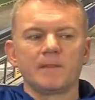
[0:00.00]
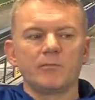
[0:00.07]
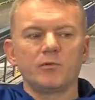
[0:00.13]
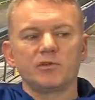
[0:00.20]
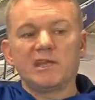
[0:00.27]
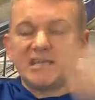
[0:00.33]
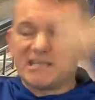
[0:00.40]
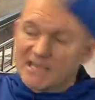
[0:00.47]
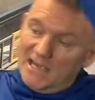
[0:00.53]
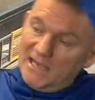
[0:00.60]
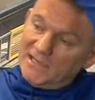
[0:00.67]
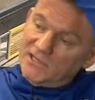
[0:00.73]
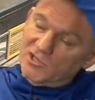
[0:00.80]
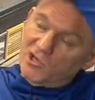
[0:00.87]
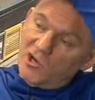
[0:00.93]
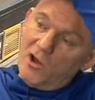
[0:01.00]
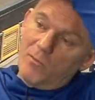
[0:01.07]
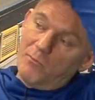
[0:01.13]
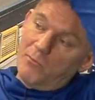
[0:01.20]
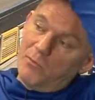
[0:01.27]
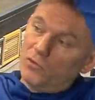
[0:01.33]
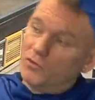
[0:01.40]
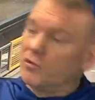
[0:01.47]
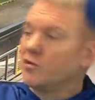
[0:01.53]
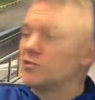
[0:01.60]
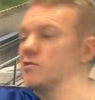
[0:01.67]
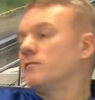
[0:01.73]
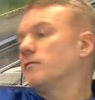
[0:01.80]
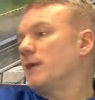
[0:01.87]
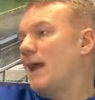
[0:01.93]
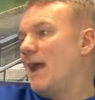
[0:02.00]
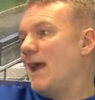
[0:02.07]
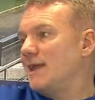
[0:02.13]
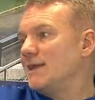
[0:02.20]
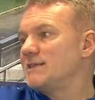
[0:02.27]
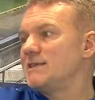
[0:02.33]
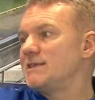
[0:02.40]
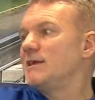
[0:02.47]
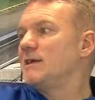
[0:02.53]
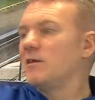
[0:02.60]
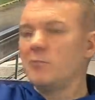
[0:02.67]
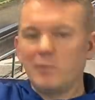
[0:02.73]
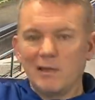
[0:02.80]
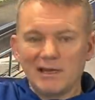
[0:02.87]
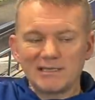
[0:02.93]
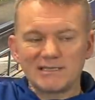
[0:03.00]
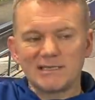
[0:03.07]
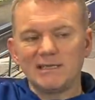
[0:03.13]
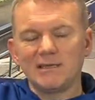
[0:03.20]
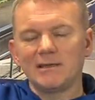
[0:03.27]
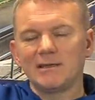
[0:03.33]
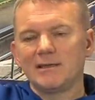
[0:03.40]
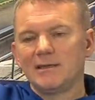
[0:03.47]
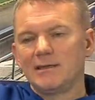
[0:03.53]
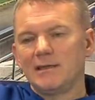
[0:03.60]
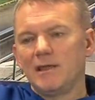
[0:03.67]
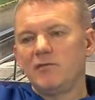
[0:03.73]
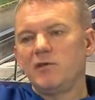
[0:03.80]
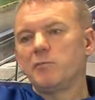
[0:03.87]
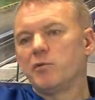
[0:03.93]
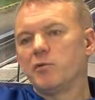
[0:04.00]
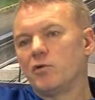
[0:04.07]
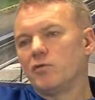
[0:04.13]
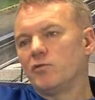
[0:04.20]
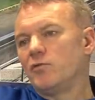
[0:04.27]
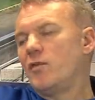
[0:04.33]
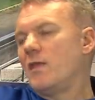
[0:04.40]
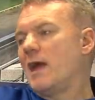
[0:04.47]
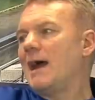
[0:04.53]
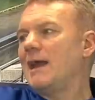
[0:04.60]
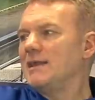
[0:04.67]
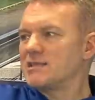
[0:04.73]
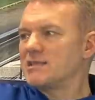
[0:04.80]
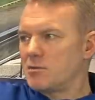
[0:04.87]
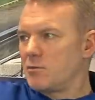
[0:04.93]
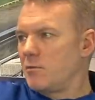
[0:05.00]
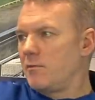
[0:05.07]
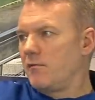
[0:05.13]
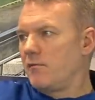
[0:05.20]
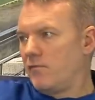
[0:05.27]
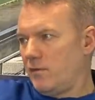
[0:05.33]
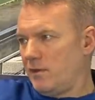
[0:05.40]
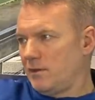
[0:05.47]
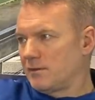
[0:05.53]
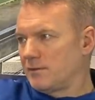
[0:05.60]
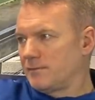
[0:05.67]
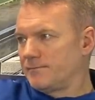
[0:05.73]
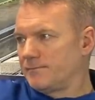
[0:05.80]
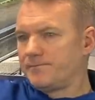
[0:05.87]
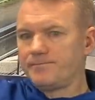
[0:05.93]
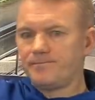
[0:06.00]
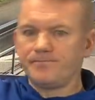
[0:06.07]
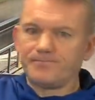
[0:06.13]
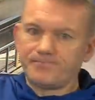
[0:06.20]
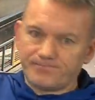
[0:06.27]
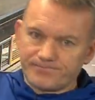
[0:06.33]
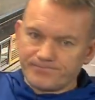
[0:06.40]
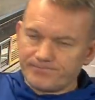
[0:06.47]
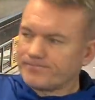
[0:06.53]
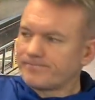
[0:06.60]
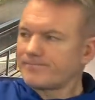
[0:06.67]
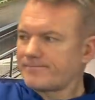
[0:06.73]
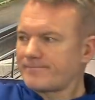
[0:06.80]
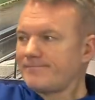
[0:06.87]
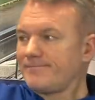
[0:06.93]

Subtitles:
But this kid has got bundles of energy and ability, and if you put that into him, one's the future and one's the past.